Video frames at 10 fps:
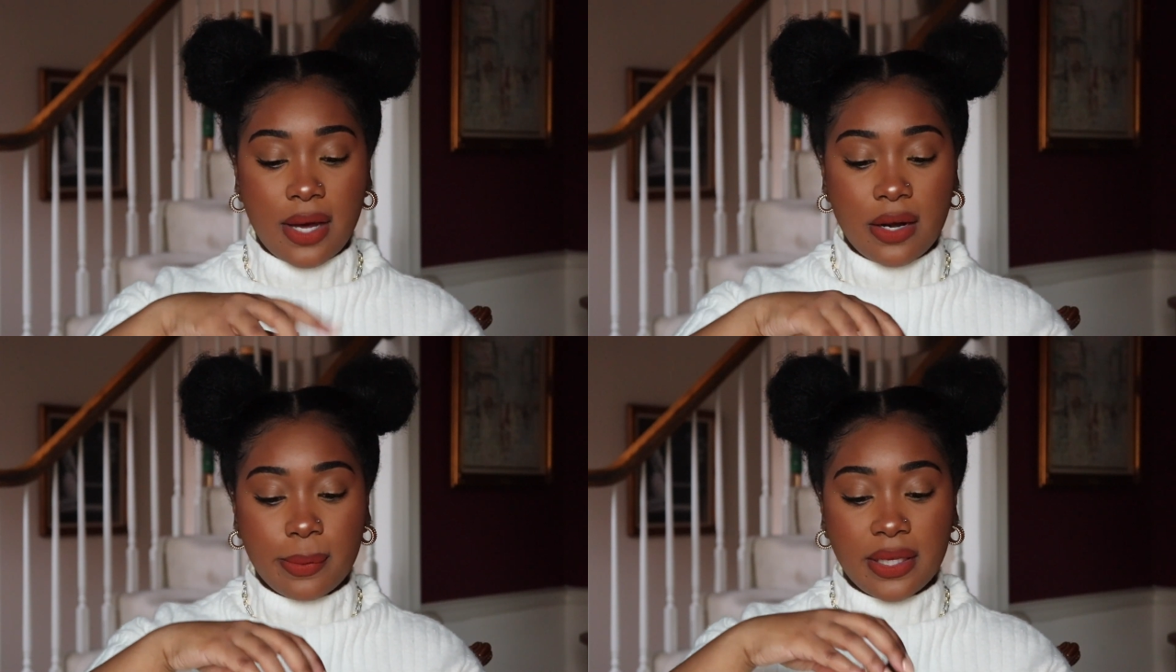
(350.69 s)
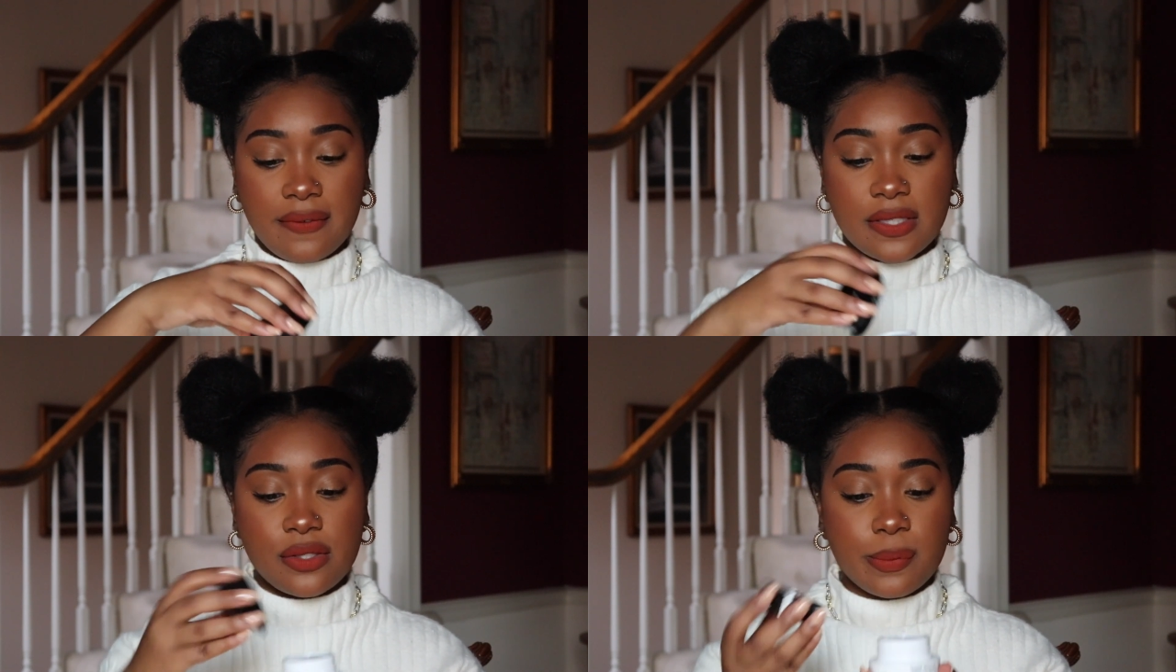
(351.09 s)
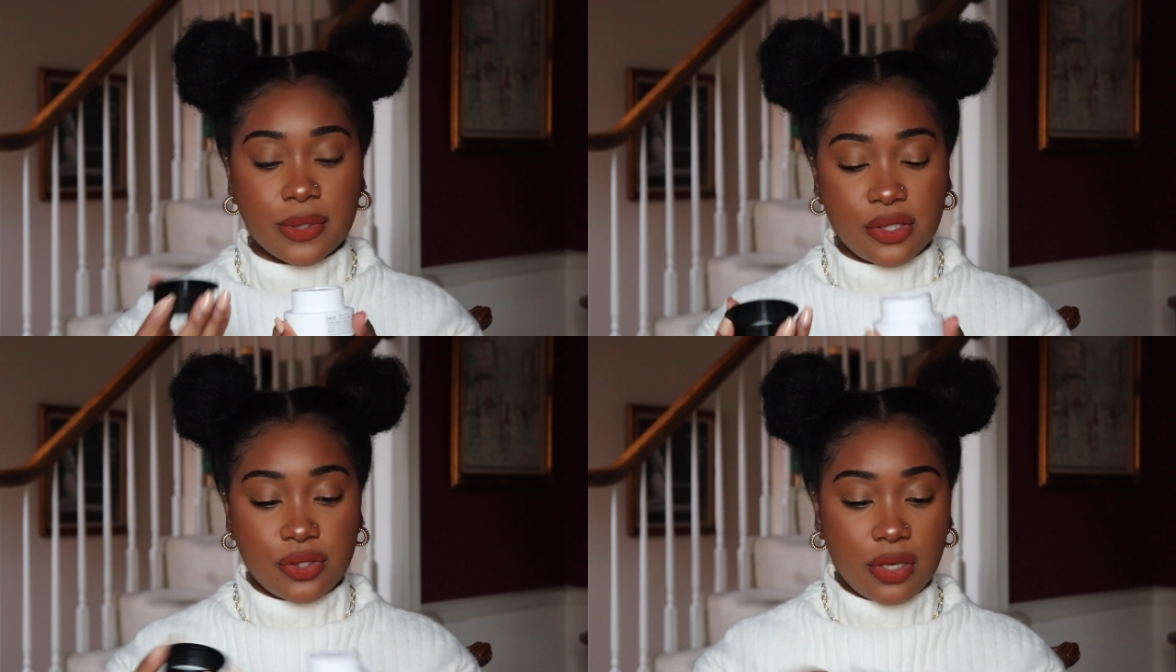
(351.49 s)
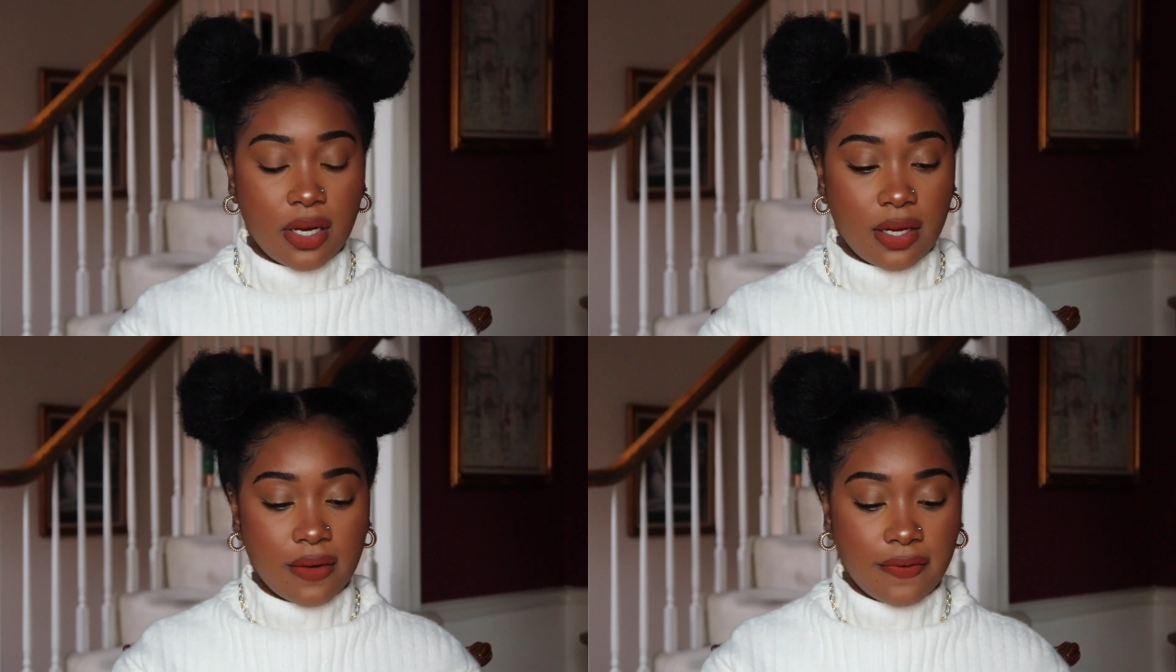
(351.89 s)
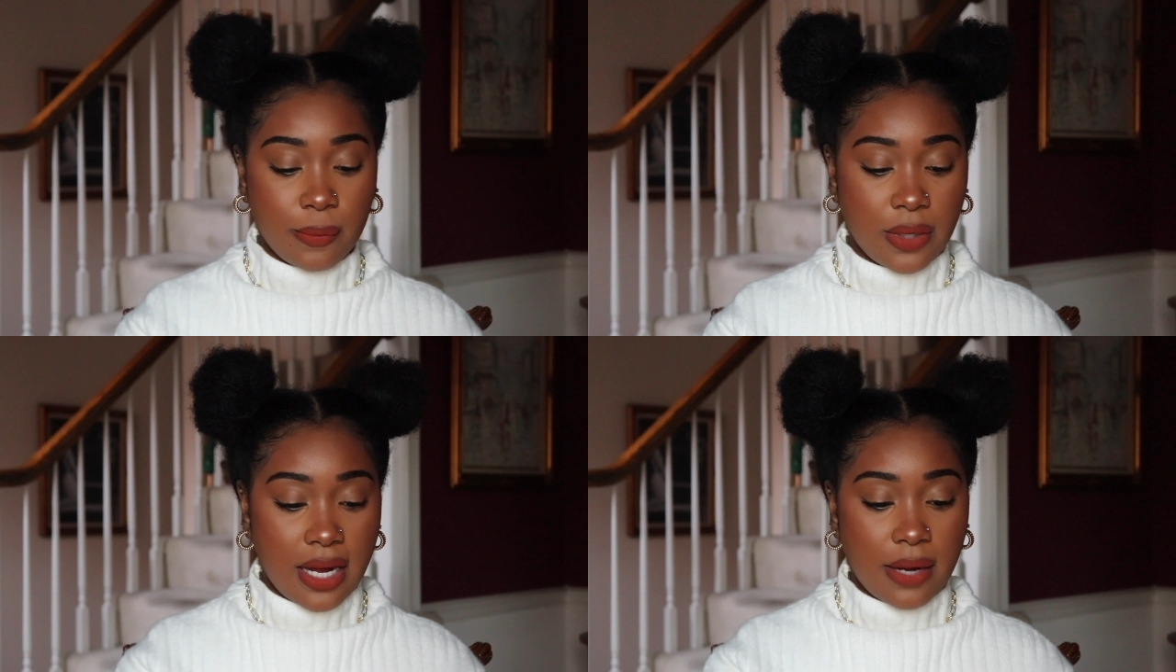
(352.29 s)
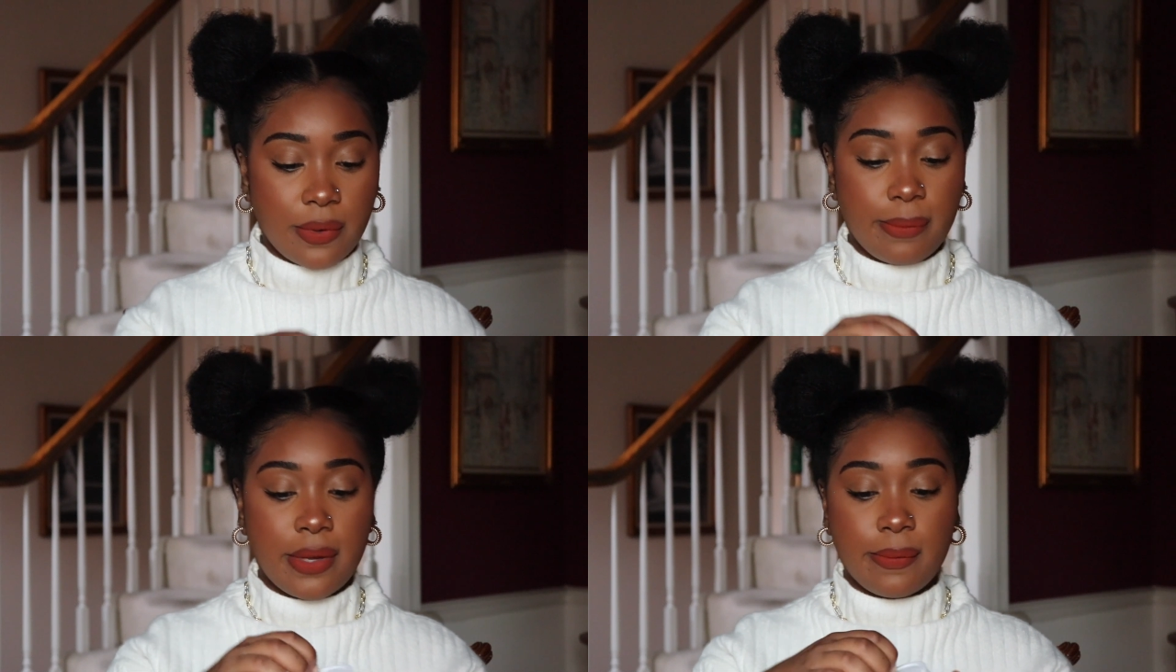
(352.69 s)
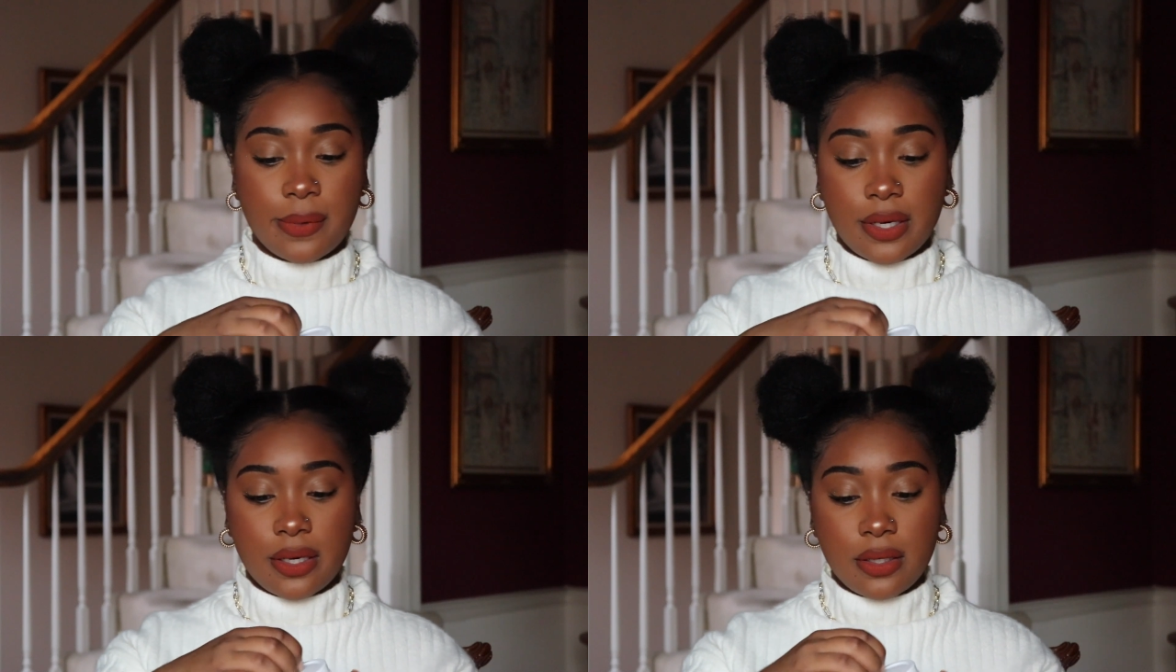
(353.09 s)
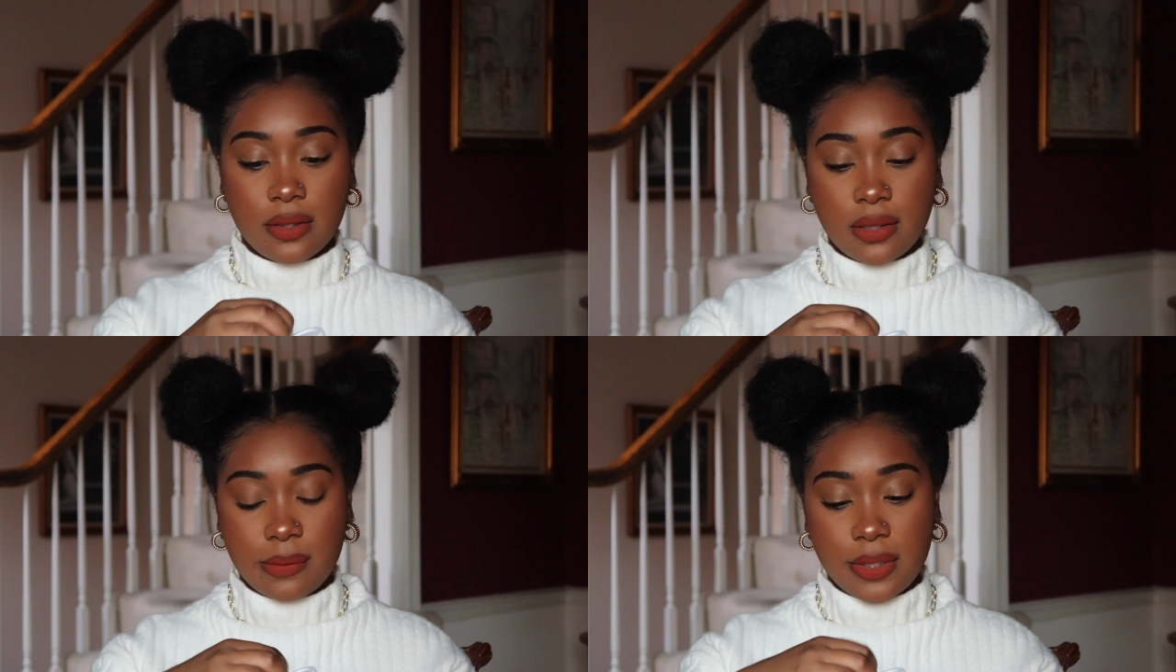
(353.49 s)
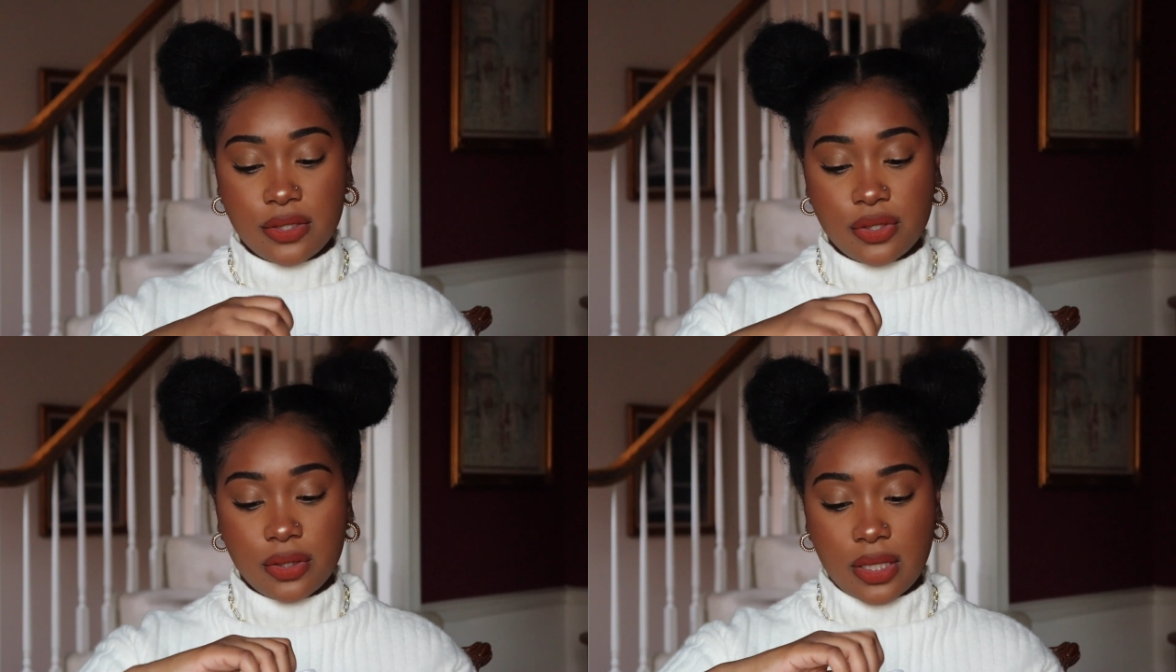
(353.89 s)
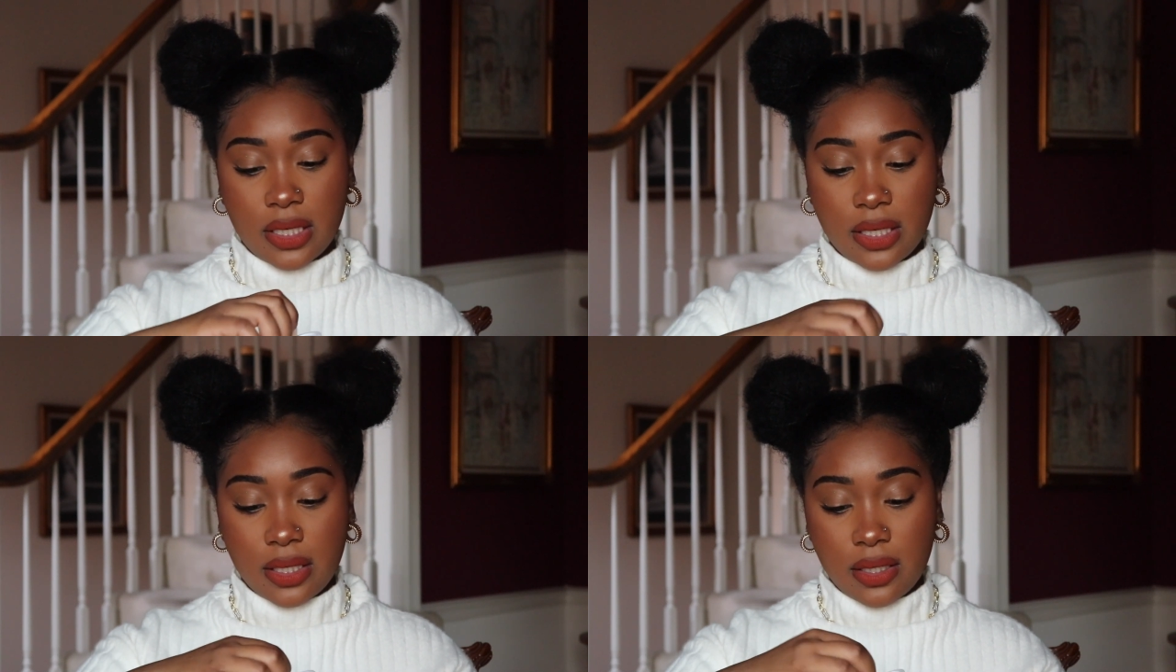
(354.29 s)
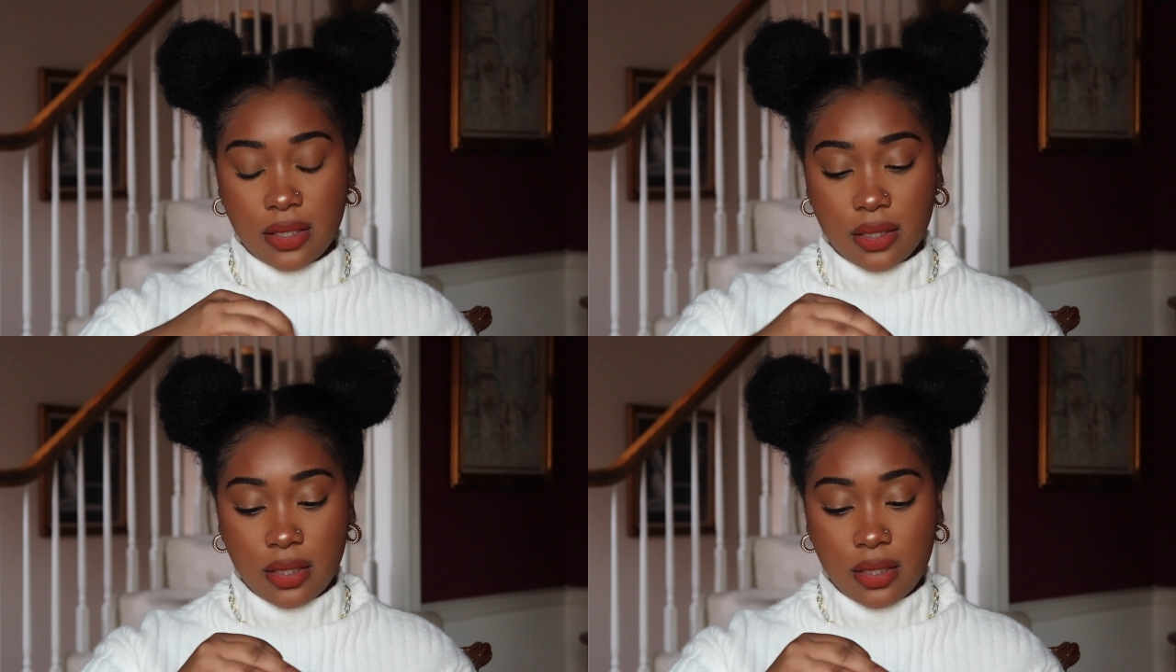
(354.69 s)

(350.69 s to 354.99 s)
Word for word: I don't believe it's super strong from what I remember. Let me try.